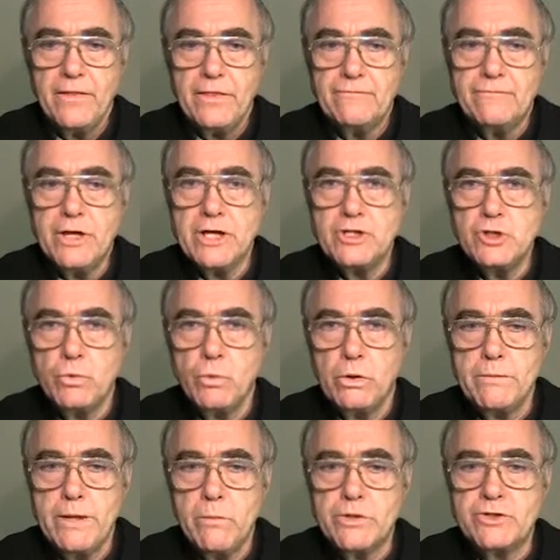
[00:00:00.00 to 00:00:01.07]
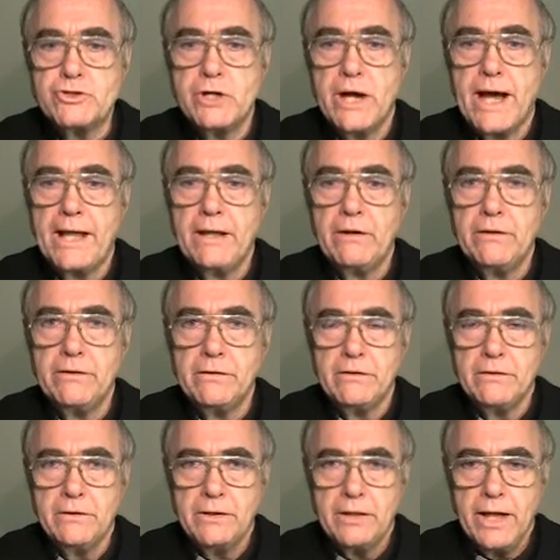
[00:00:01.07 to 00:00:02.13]
'The virgin will be with child
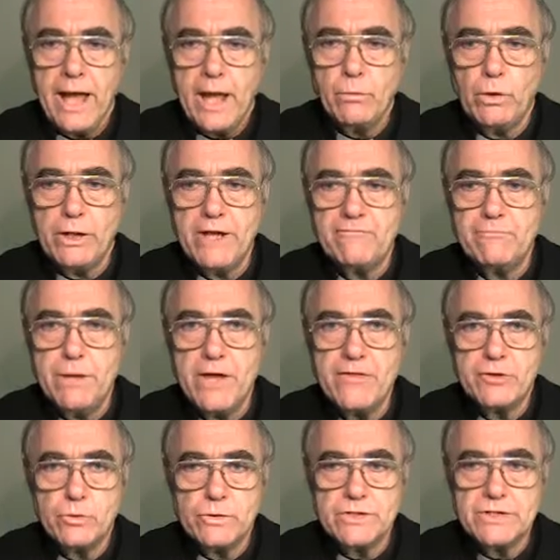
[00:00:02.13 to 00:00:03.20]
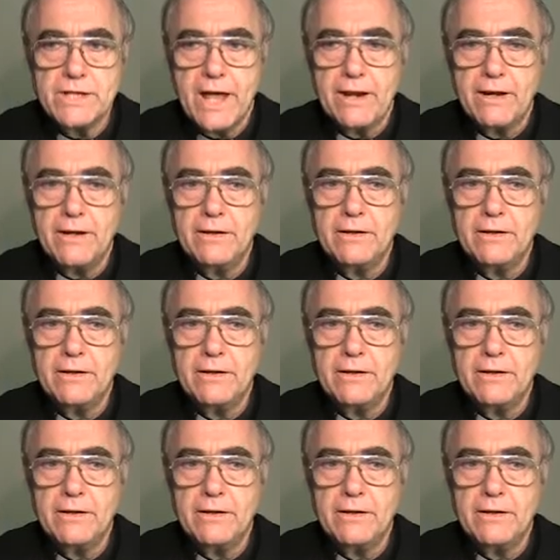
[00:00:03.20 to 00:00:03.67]
and will give birth to a son,